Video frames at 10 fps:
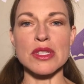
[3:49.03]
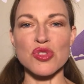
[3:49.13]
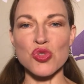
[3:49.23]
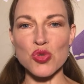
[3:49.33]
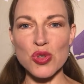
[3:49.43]

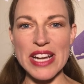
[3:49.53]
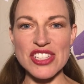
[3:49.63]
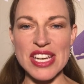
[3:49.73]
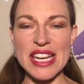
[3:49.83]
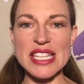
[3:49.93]

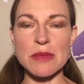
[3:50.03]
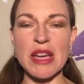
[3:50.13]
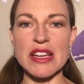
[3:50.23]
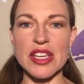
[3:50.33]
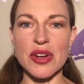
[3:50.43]
stretching and
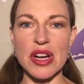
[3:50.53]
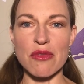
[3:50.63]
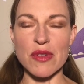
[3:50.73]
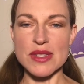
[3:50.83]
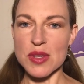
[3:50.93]
expanding your
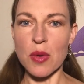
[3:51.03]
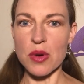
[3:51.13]
comfort zone,